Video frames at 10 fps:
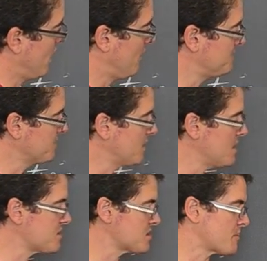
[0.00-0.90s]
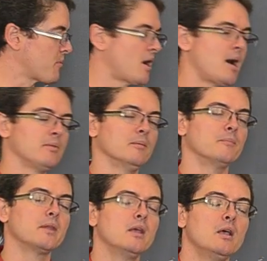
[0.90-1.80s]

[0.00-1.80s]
Well, this is a problem.